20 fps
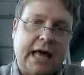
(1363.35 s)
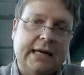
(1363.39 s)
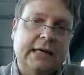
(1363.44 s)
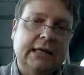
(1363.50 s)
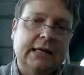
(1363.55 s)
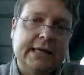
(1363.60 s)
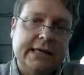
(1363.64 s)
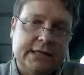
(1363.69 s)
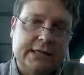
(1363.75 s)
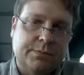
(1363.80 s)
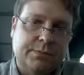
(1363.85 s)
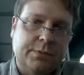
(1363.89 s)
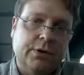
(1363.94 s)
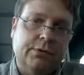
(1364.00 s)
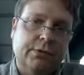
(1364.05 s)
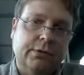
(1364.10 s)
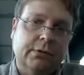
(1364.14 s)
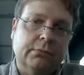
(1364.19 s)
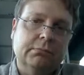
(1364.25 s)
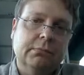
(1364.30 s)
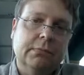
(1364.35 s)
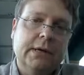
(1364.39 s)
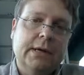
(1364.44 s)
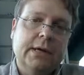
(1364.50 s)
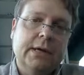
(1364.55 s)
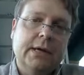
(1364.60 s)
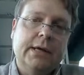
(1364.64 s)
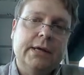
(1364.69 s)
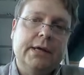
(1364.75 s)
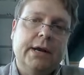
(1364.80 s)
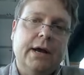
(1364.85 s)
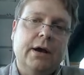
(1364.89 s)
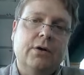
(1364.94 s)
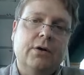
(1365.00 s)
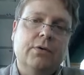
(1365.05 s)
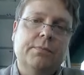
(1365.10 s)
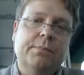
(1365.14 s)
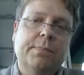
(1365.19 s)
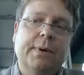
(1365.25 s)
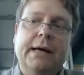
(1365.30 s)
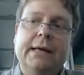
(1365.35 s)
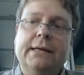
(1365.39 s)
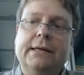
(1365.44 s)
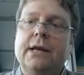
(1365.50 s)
like a lease program, But